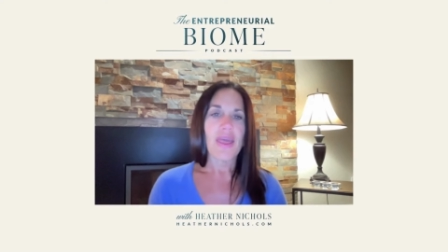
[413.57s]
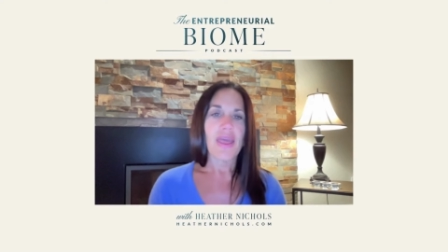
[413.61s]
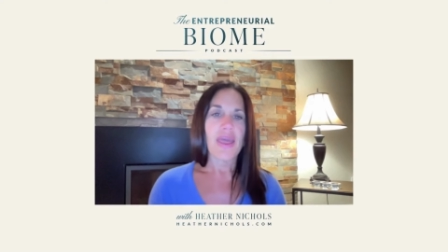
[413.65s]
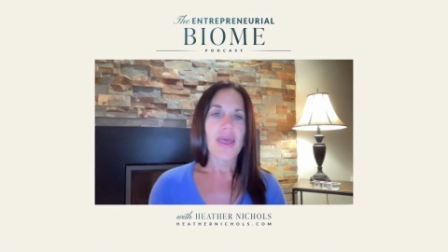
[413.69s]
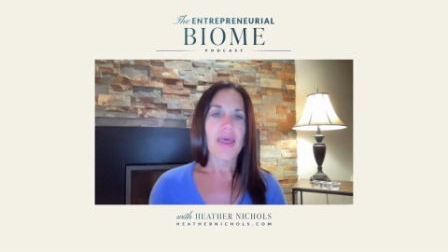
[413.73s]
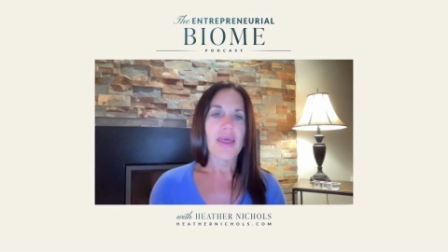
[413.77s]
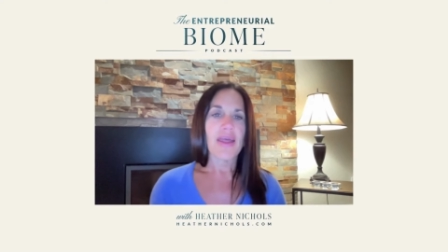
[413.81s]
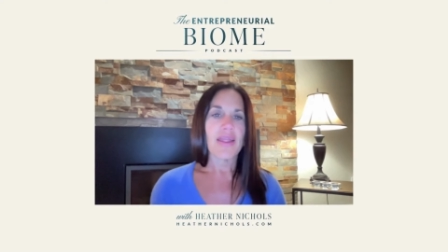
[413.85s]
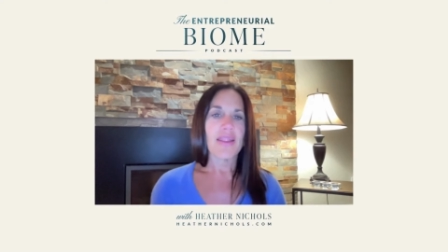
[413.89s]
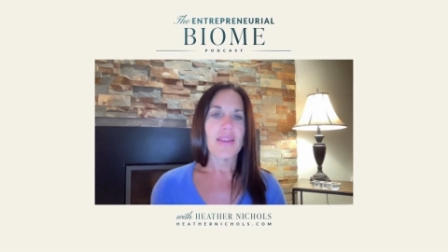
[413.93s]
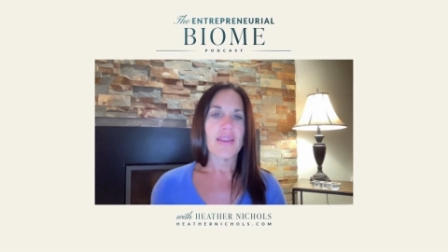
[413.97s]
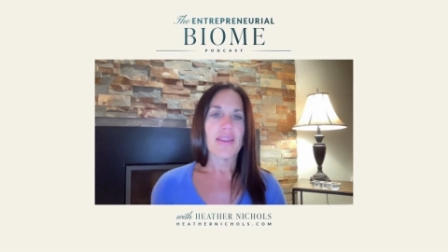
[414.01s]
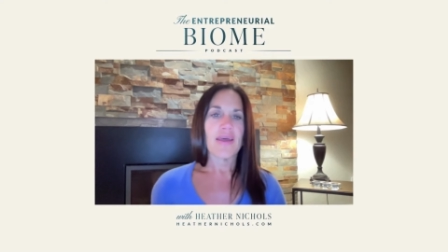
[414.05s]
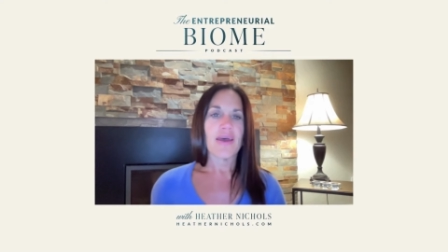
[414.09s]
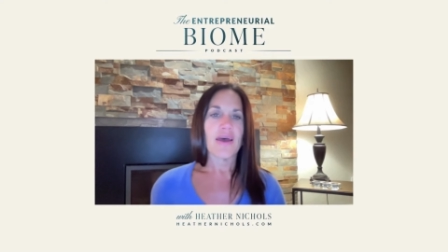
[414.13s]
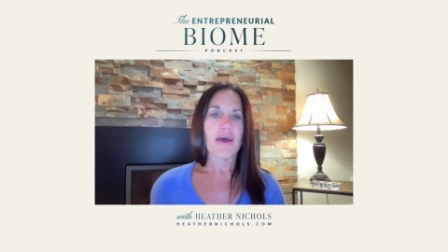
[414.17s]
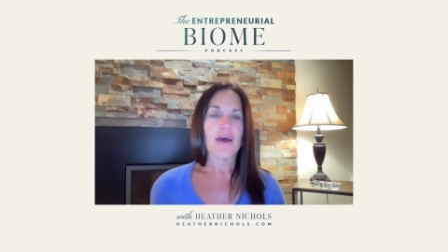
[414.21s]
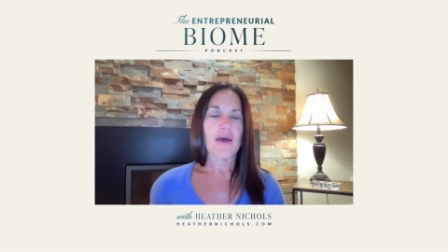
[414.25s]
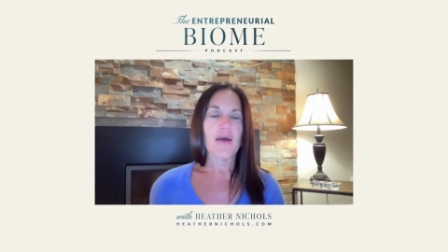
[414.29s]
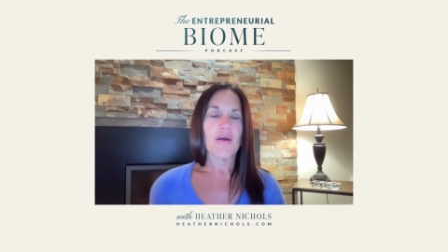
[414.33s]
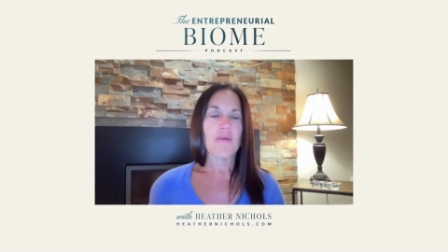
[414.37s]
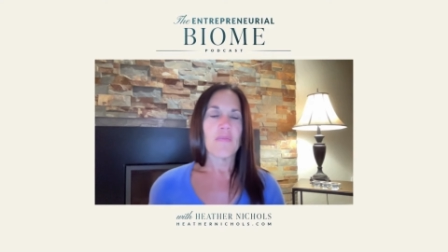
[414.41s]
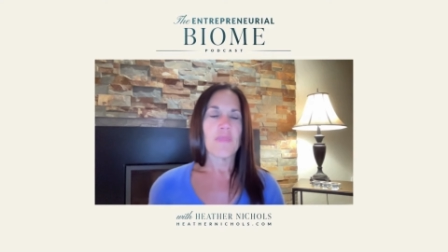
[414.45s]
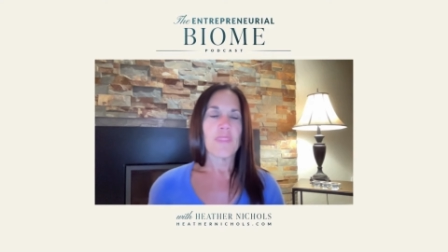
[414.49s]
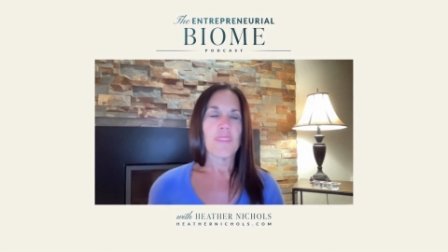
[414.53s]
And,
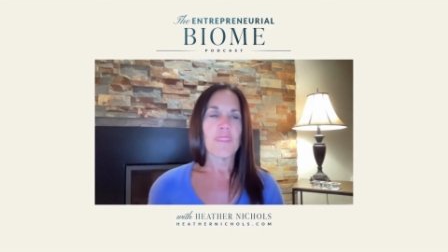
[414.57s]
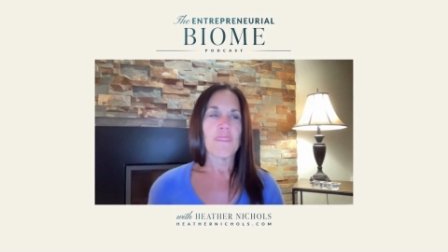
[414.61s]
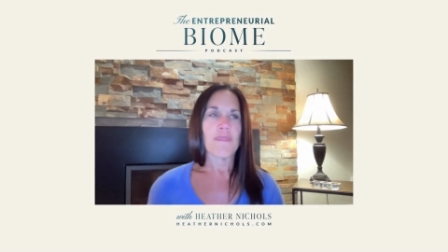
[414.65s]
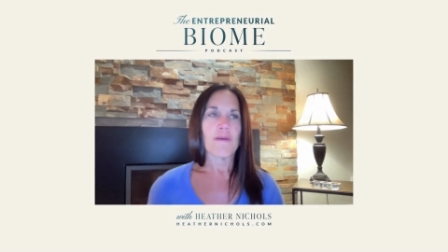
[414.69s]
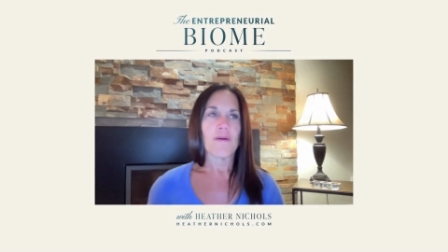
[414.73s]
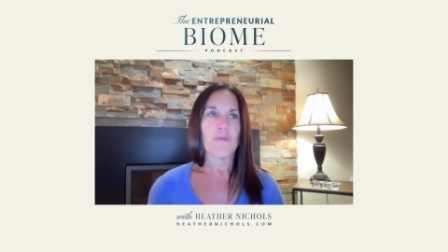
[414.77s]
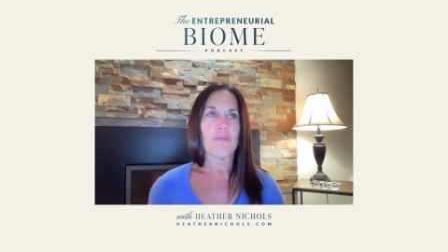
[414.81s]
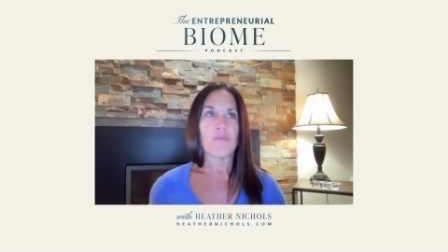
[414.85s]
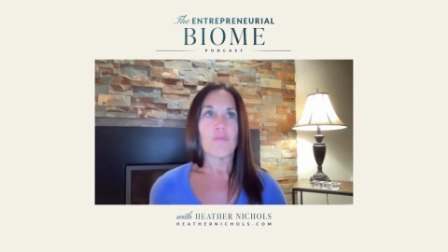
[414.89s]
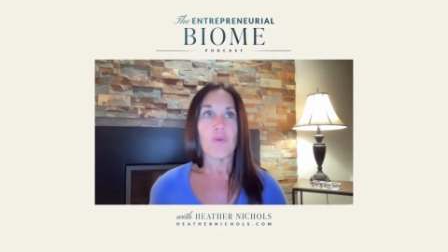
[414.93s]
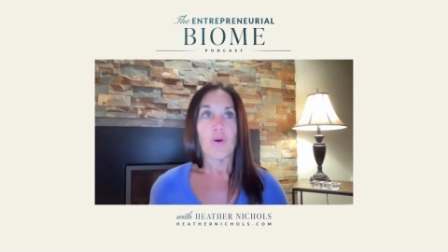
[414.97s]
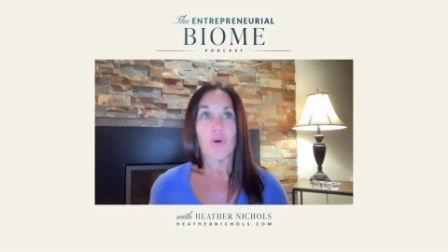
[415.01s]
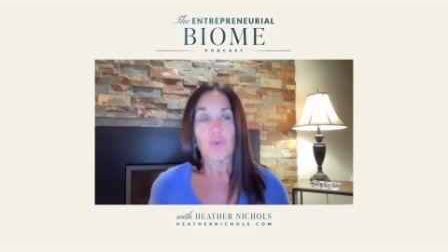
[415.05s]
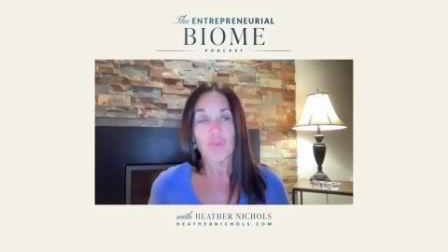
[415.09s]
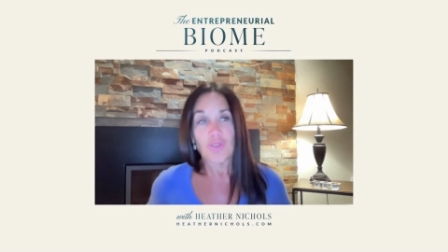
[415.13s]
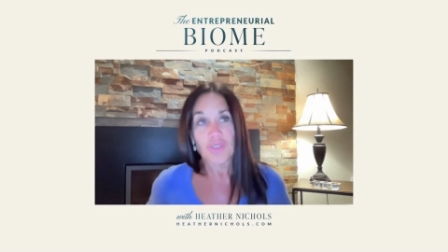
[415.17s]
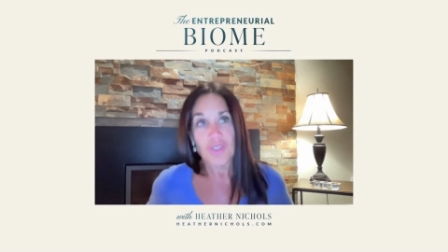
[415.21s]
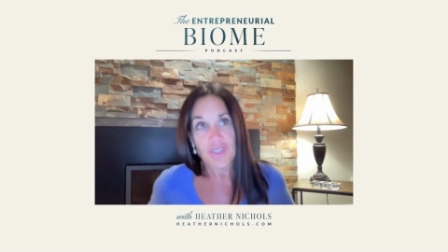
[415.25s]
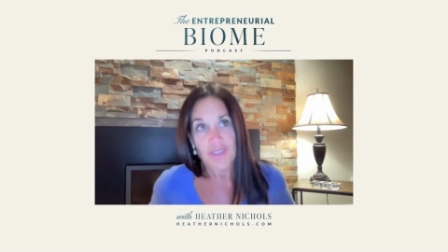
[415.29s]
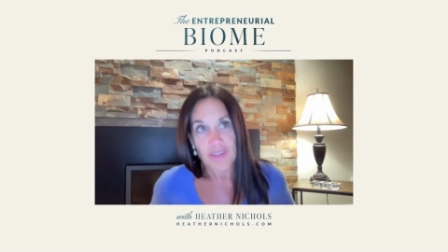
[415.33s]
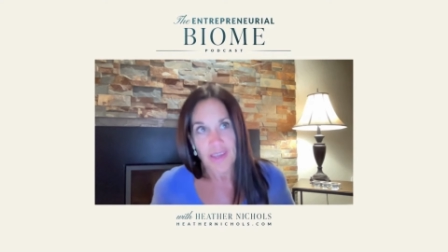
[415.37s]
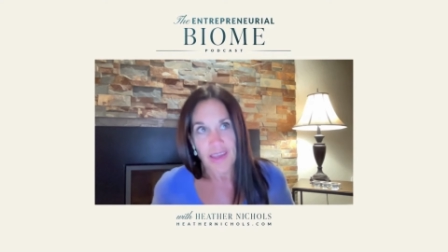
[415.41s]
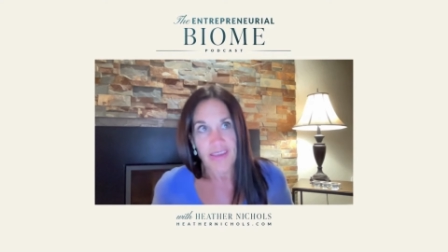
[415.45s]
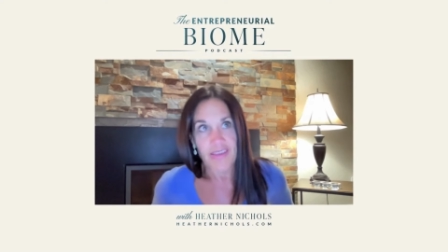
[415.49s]
um, most